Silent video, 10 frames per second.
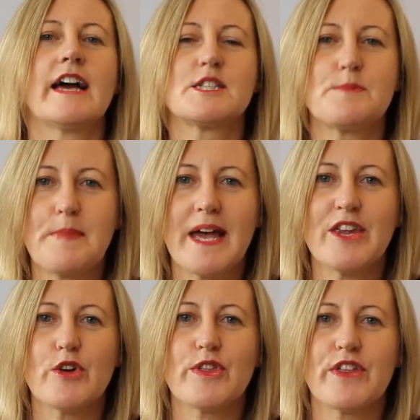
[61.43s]

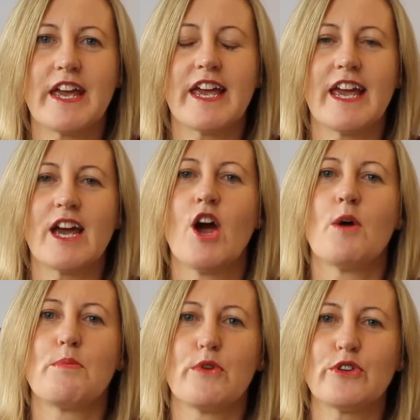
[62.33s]
expand your thinking,
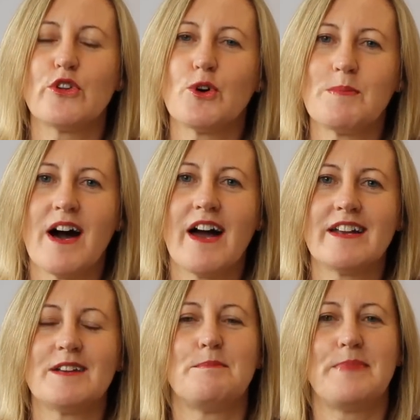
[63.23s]
broaden your
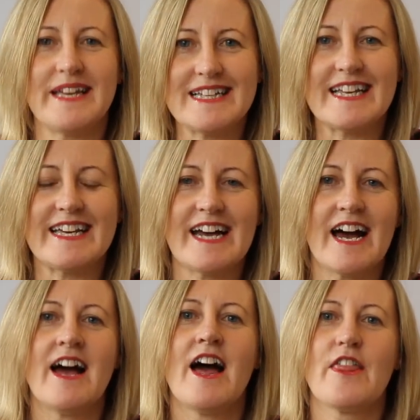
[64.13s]
mind, be a
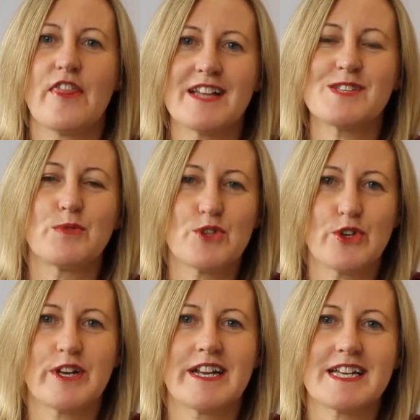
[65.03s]
leader, that's what
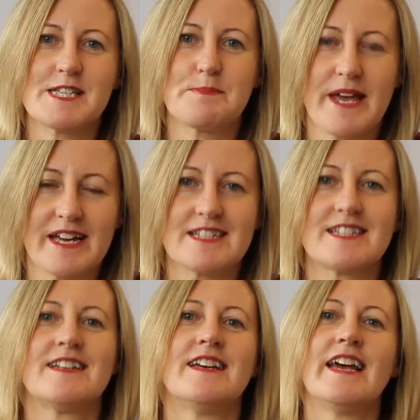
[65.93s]
you can
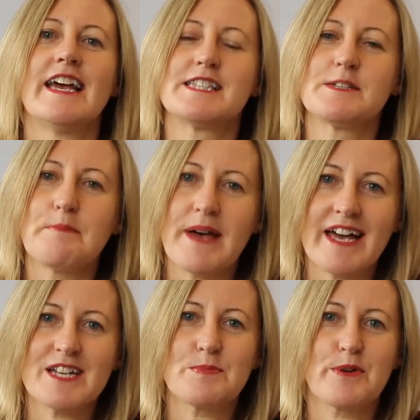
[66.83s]
expect. It's a
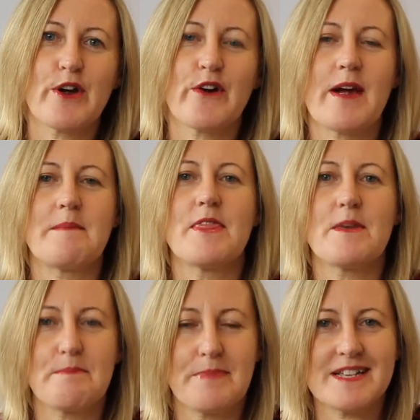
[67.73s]
packed program,
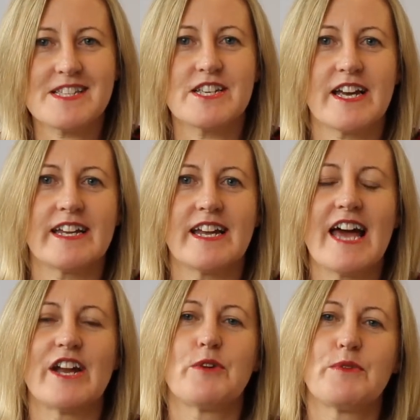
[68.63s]
the best yet,
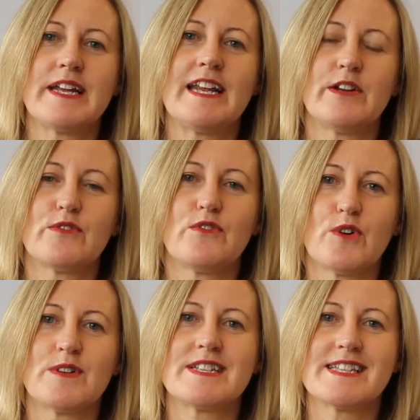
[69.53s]
and I really look
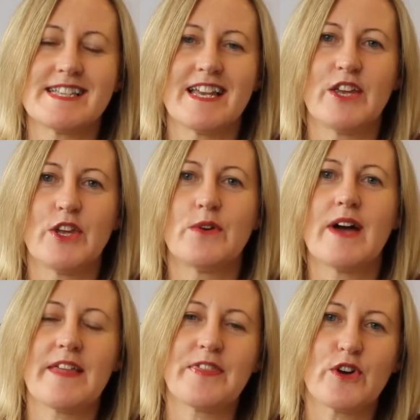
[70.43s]
forward to seeing you
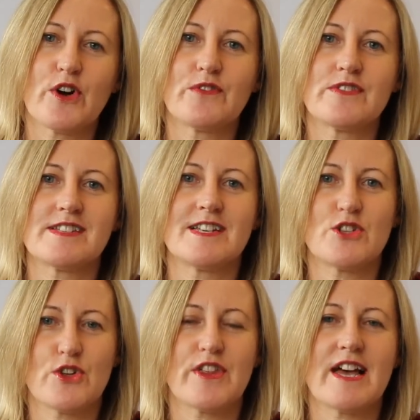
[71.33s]
at the conference in
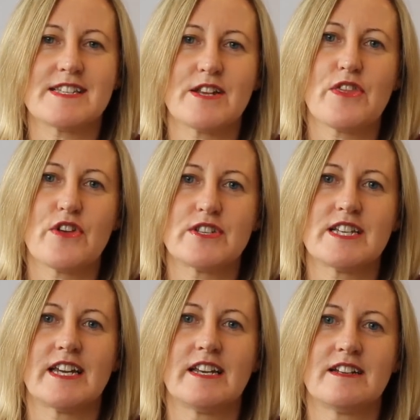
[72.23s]

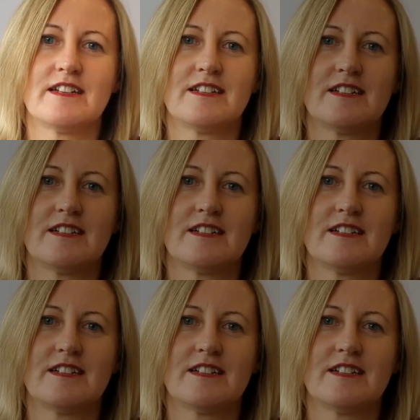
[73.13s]
2013.